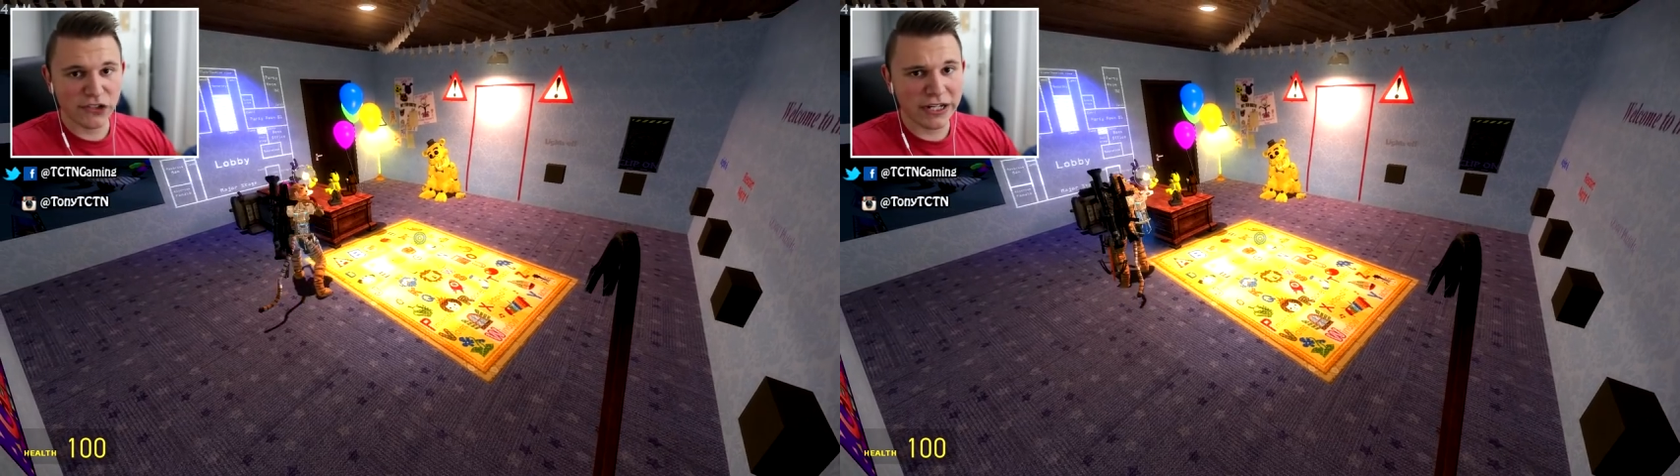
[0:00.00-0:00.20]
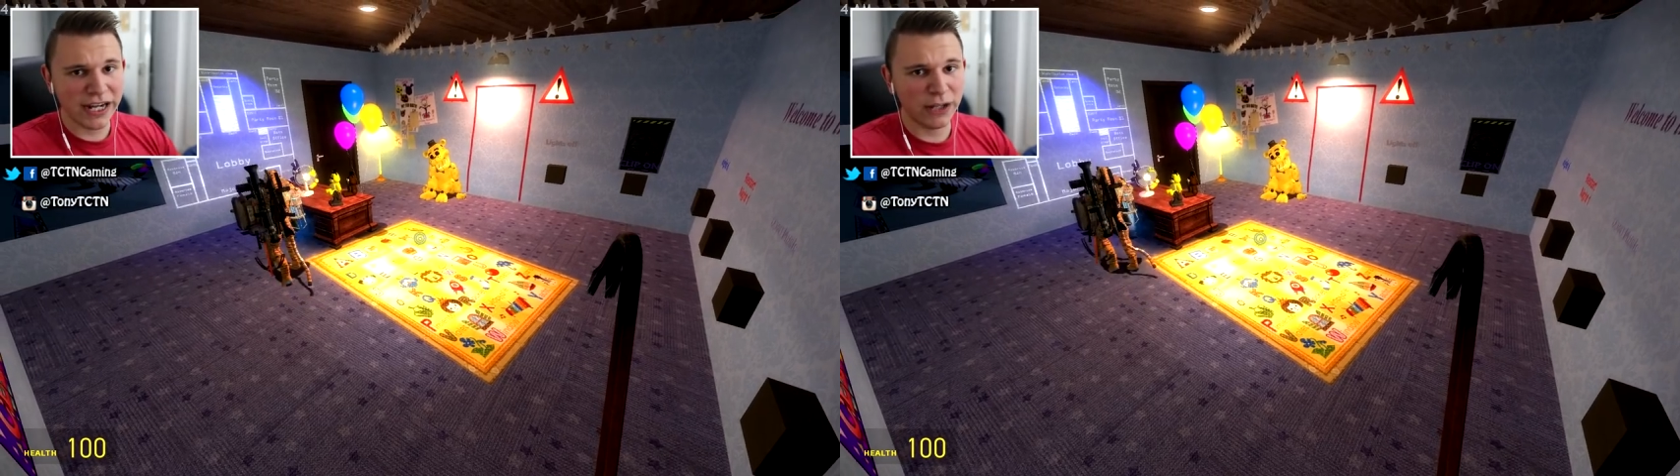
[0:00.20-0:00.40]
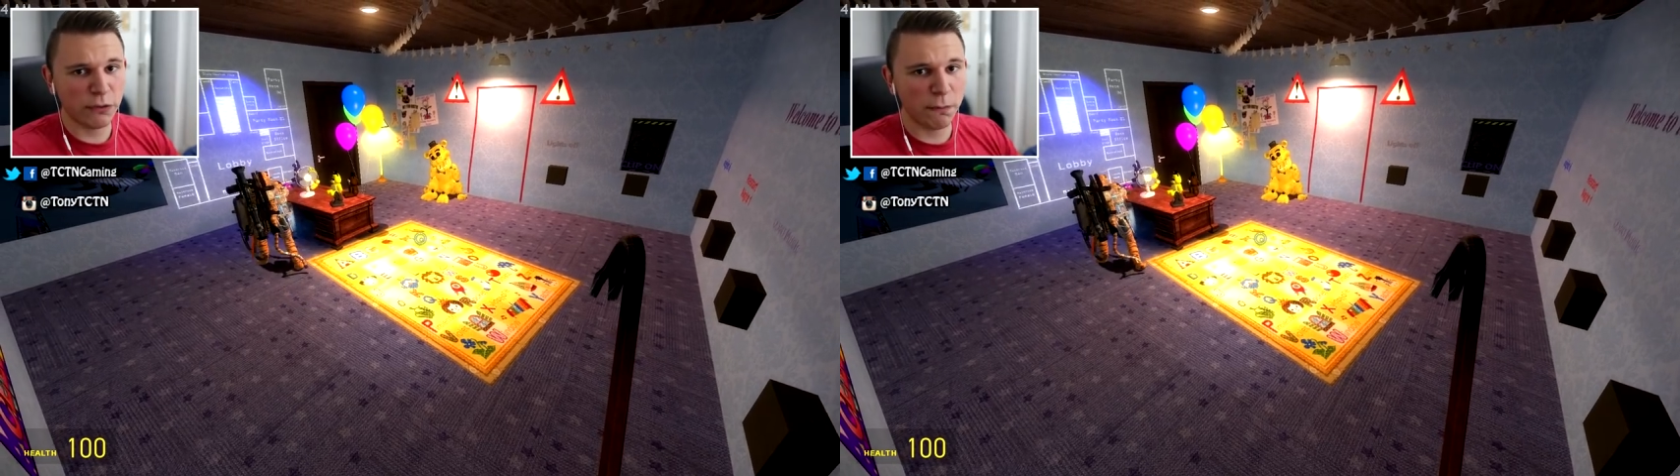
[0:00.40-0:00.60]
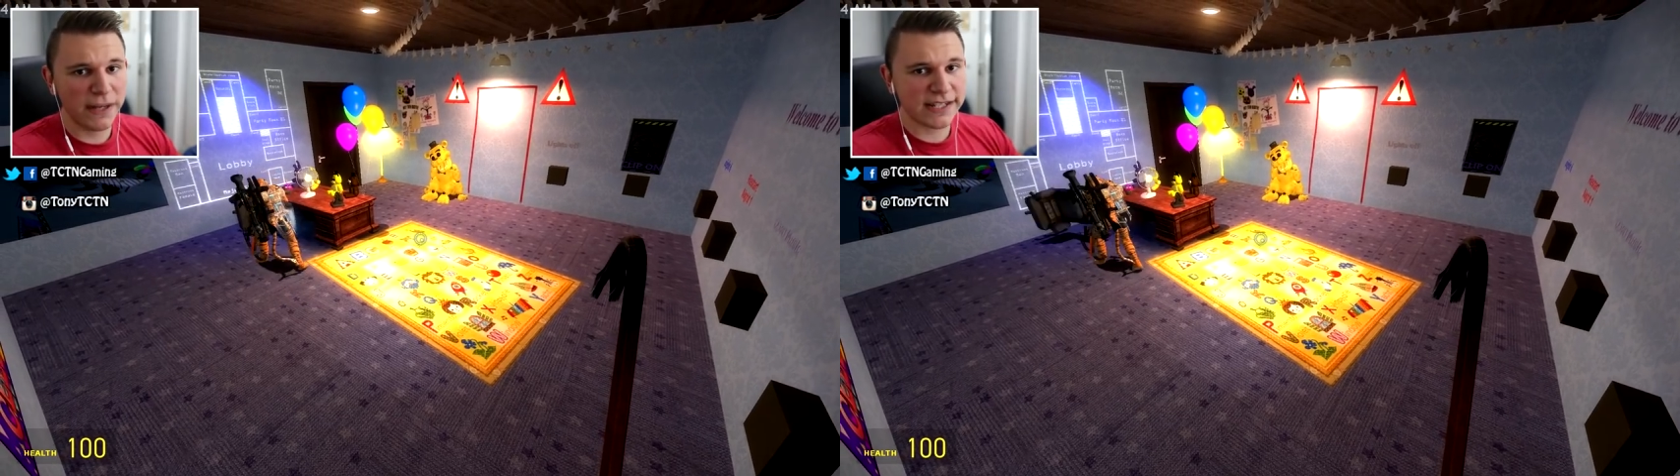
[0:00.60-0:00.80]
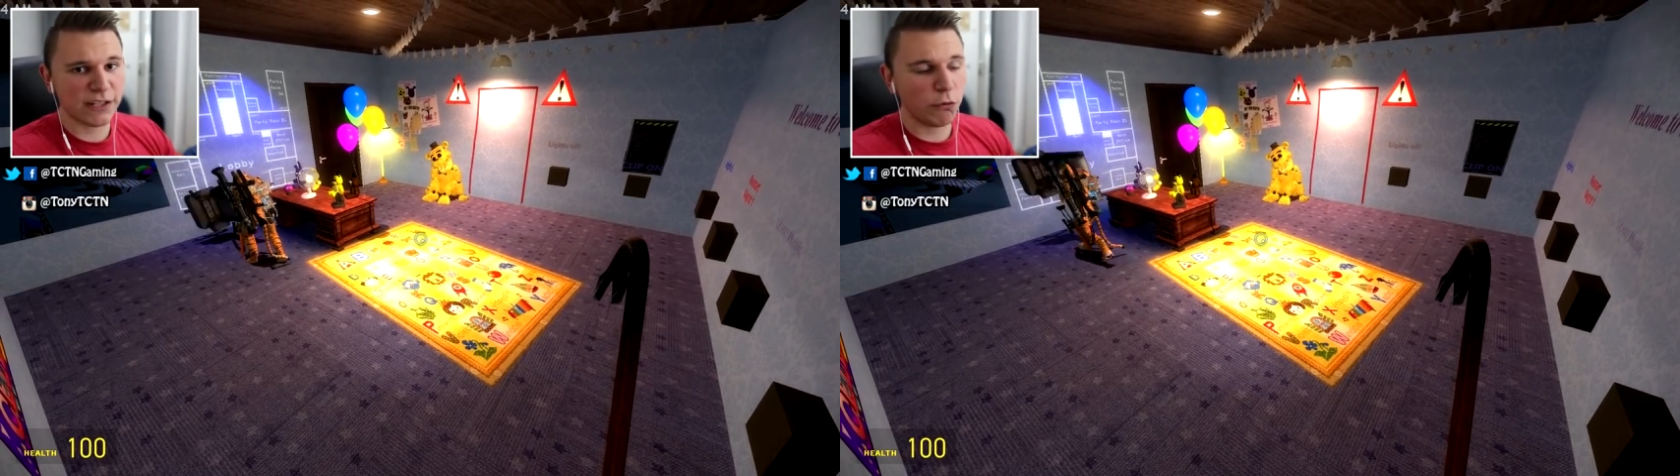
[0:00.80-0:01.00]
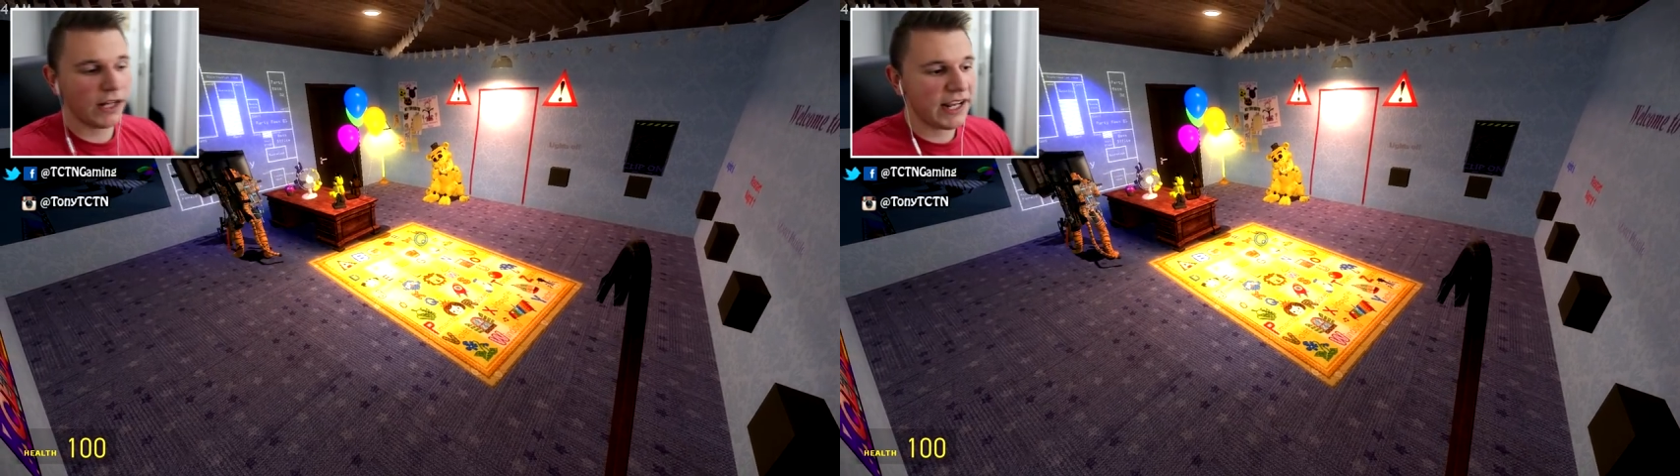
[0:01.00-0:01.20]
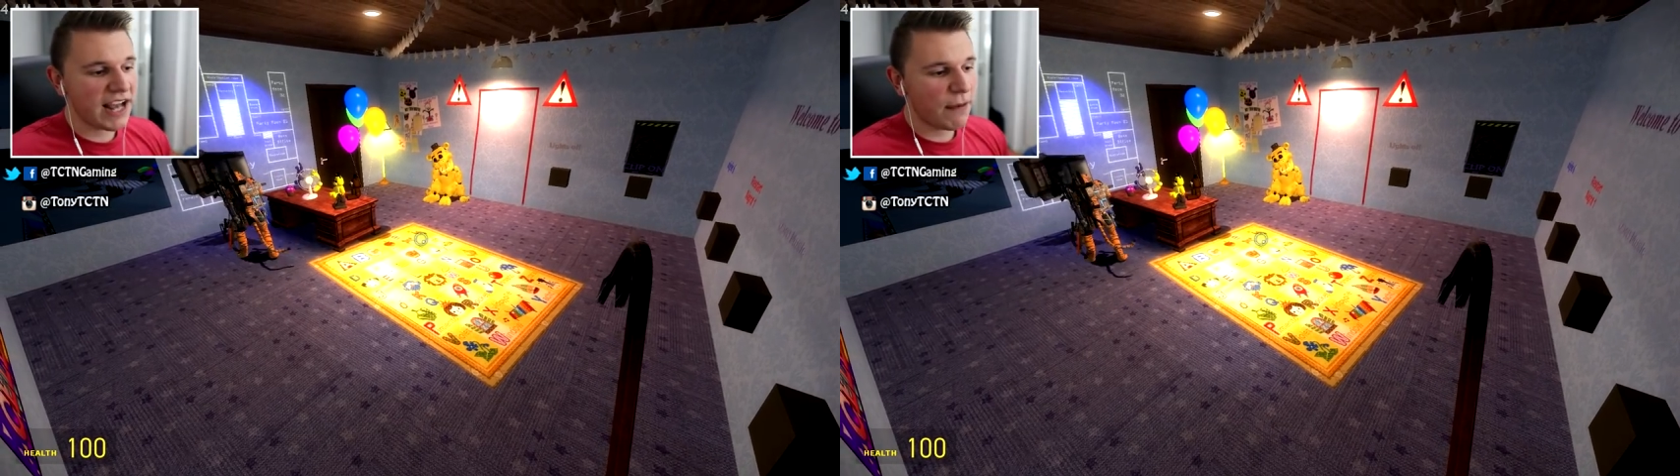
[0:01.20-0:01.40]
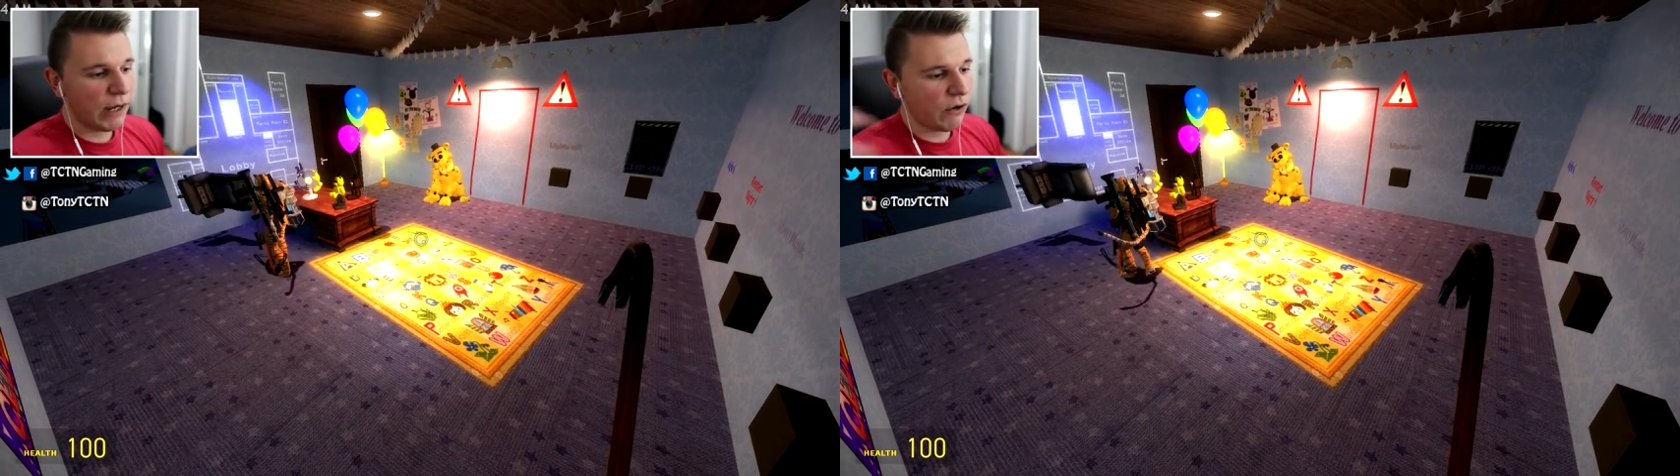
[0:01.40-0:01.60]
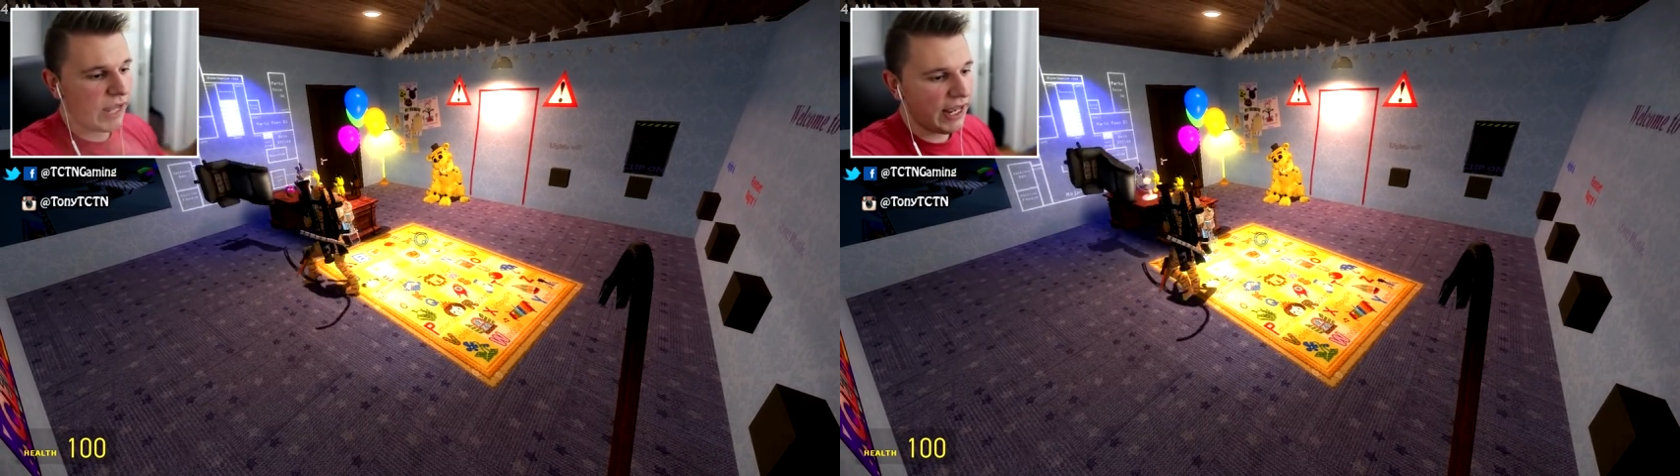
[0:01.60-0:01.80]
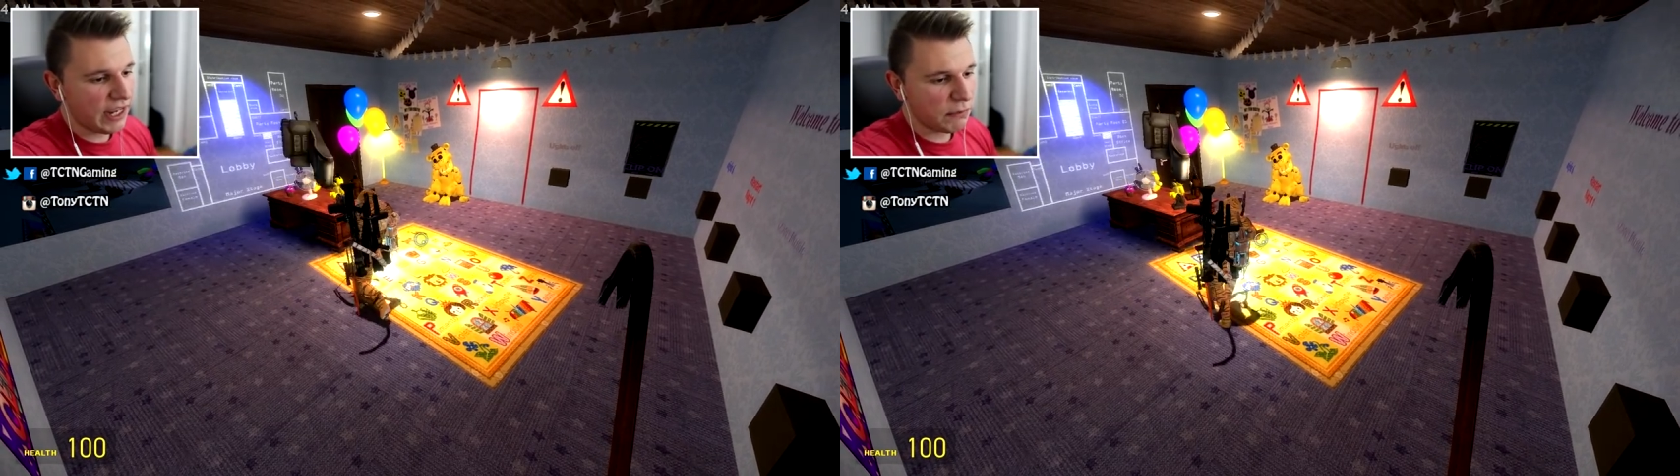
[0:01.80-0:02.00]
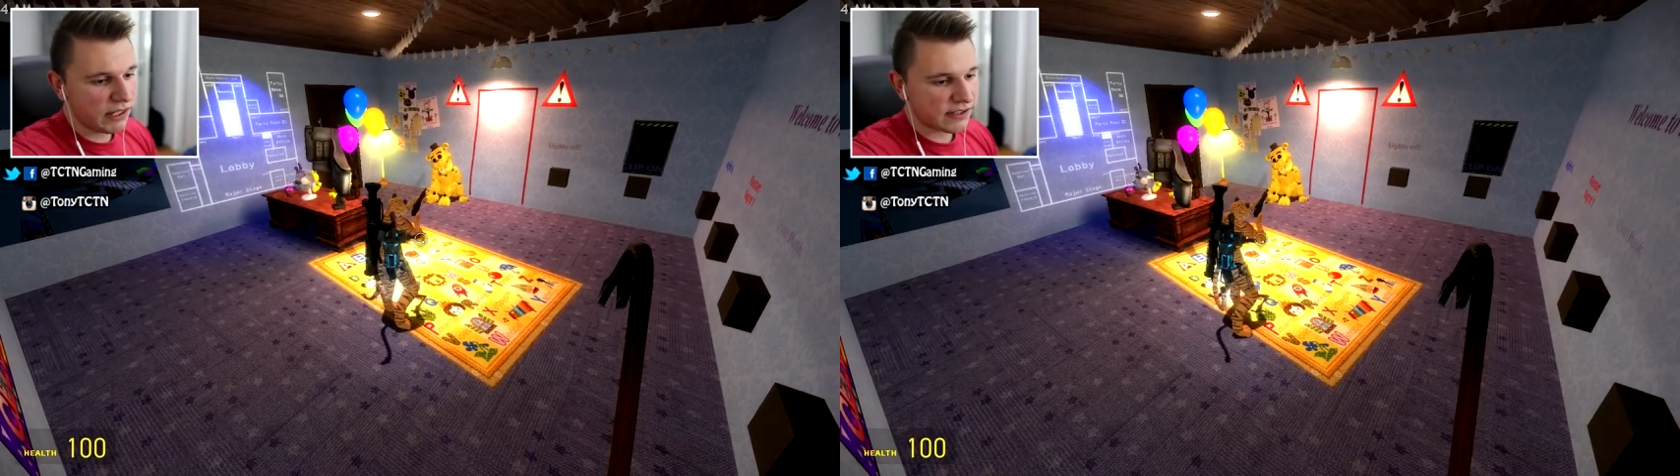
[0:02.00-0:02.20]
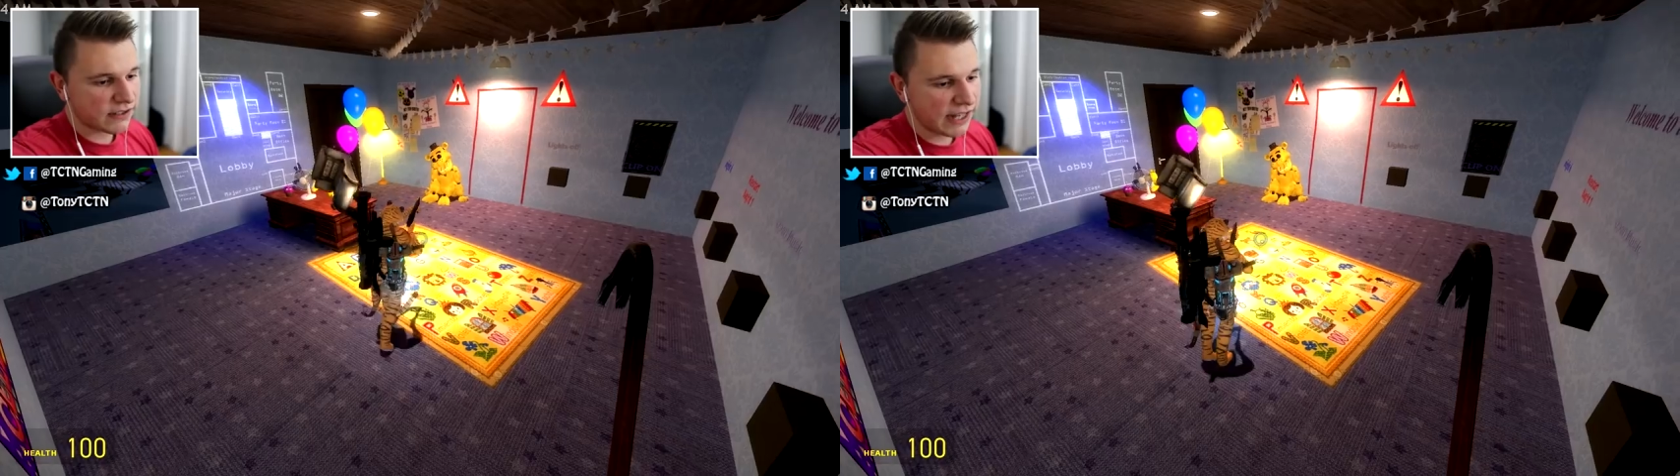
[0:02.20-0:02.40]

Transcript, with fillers: to check out Mr. Williamo and Mr.